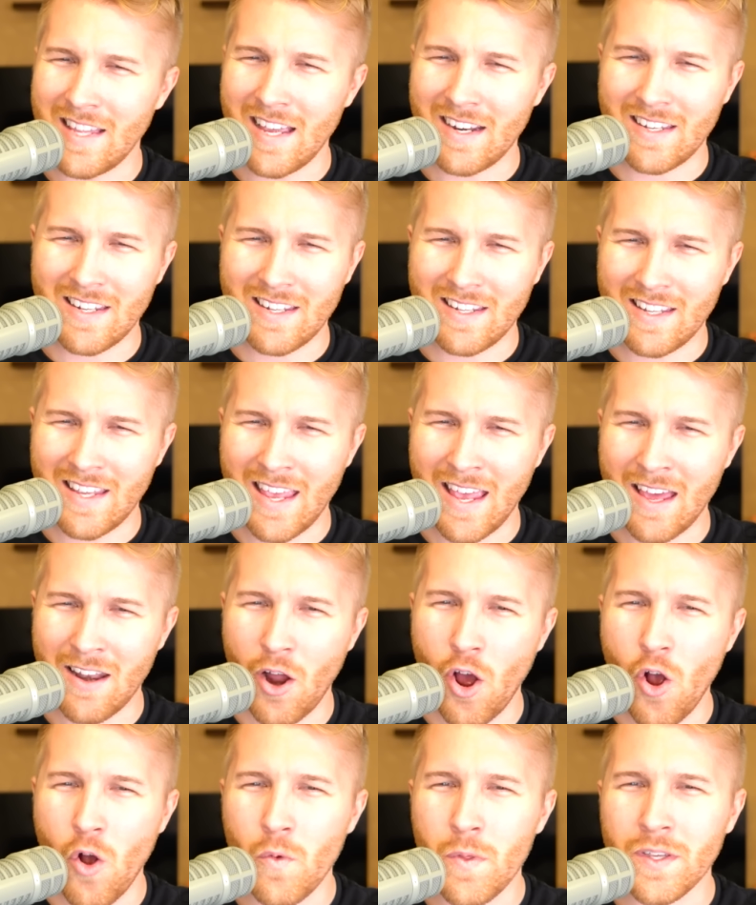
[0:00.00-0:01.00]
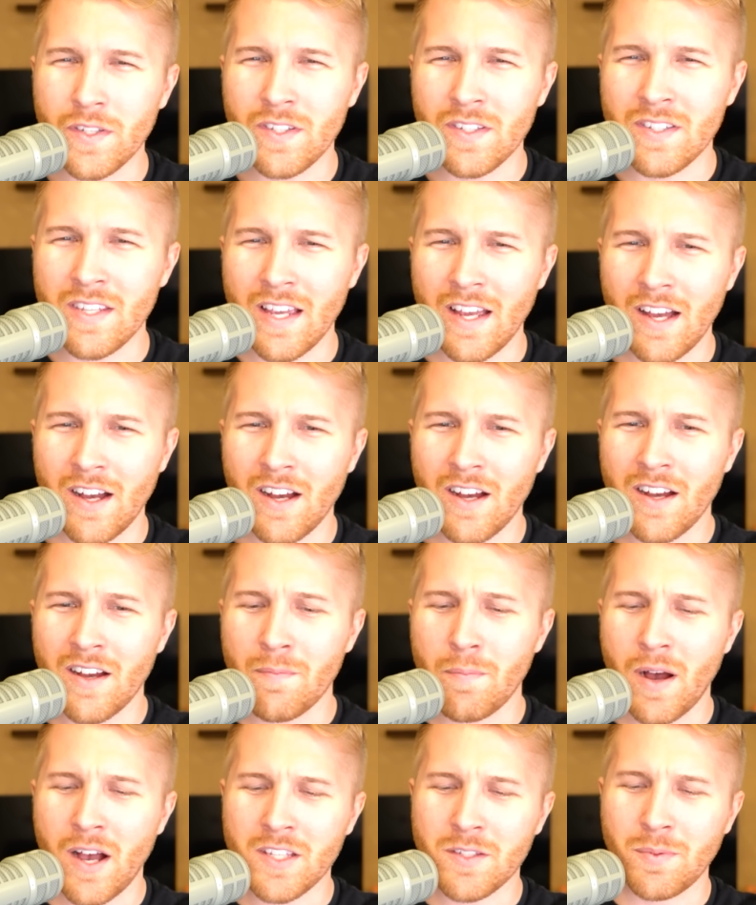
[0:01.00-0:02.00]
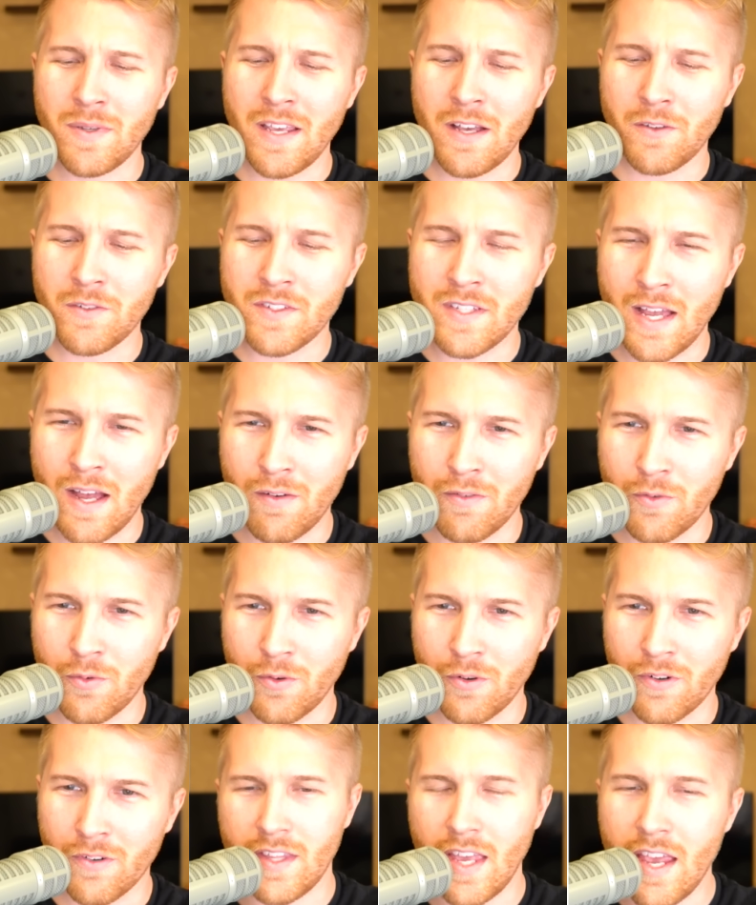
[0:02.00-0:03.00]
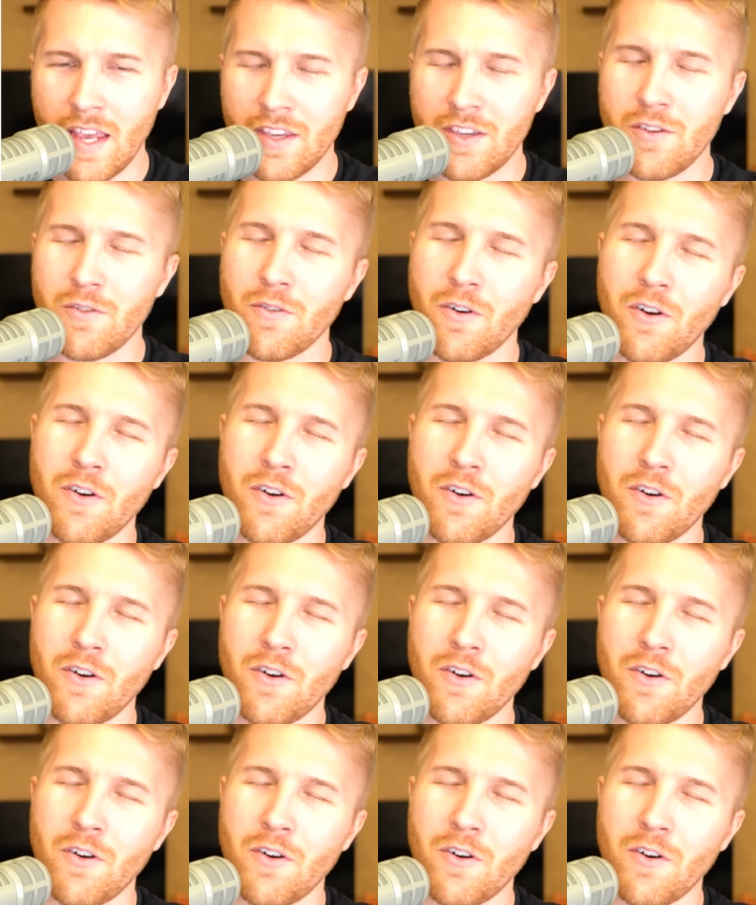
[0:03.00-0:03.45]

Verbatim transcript: That can't. Oh, this is uh, possibly El Salvador. Thank you.